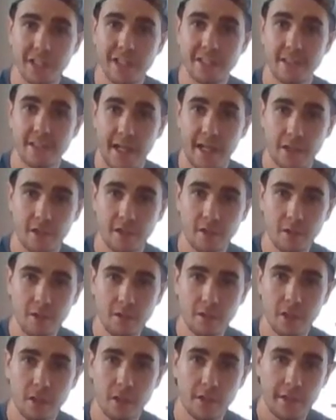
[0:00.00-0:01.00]
container
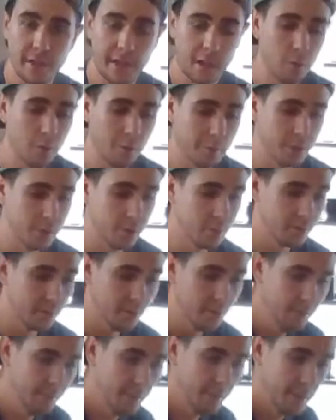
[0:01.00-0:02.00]
that I will be
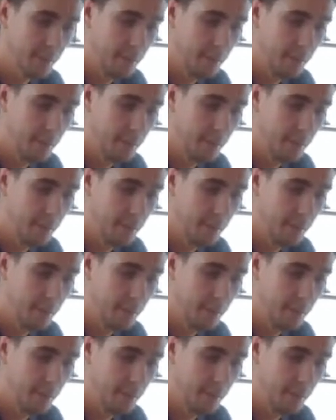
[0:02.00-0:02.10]
using.